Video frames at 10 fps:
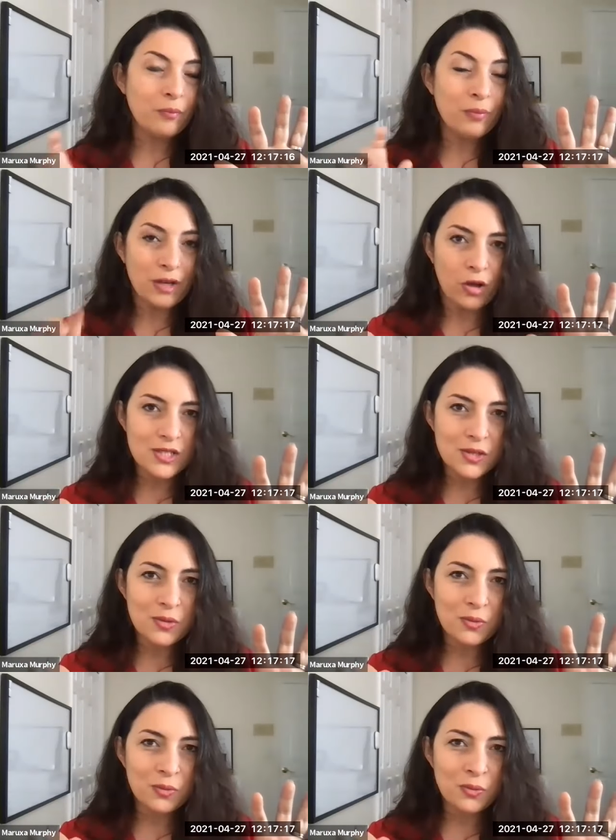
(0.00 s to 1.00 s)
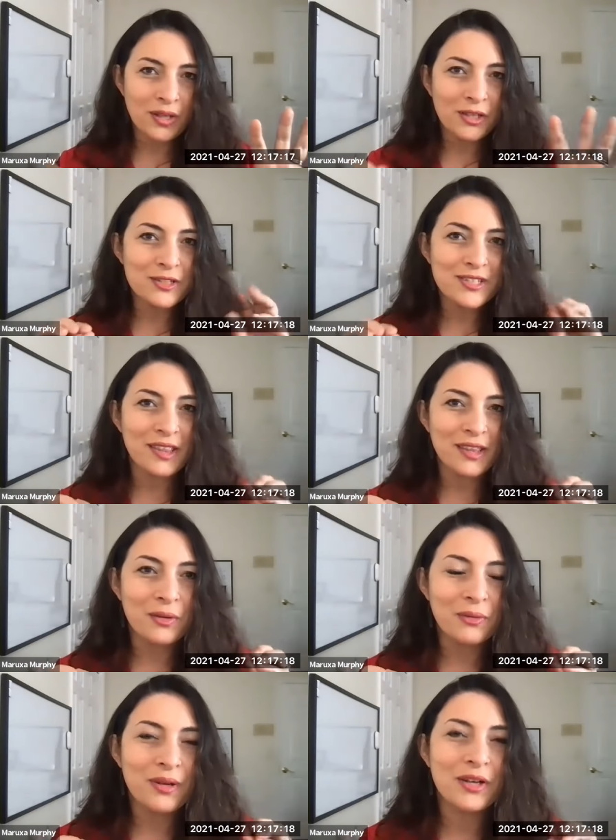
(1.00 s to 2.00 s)
but also what you're
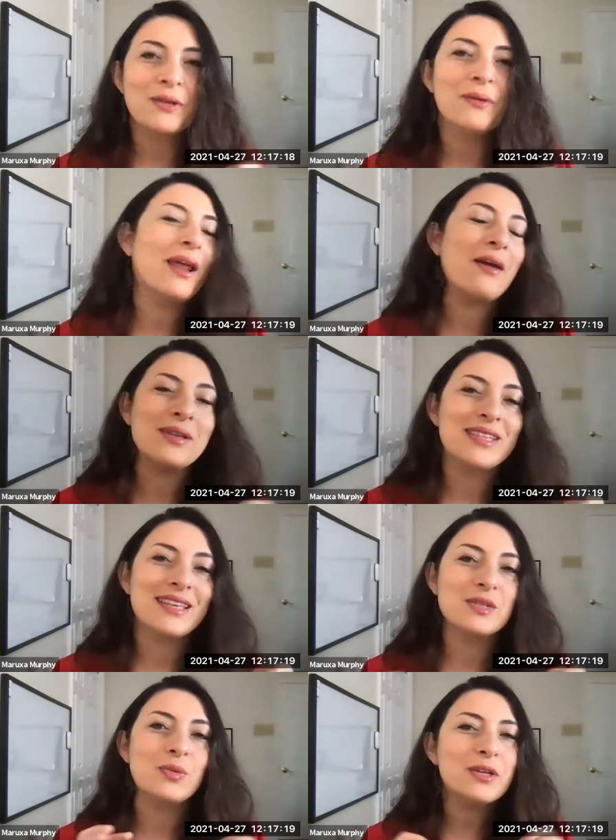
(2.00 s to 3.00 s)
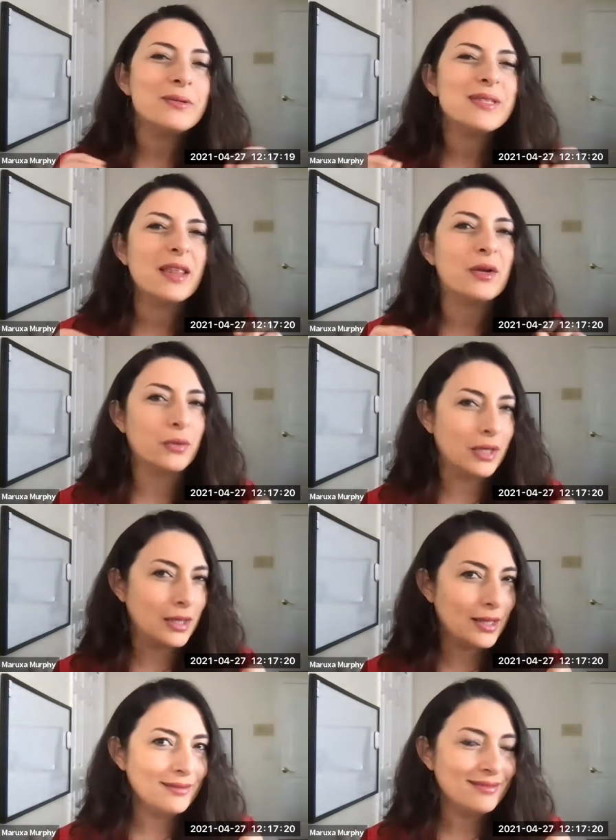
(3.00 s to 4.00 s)
selling. What are you, what I always say is, what are you selling
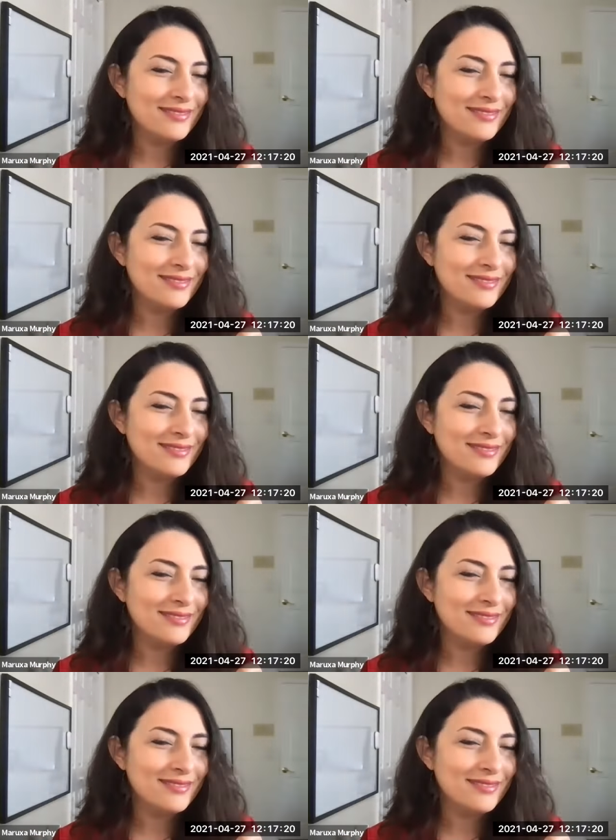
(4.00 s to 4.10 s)
really?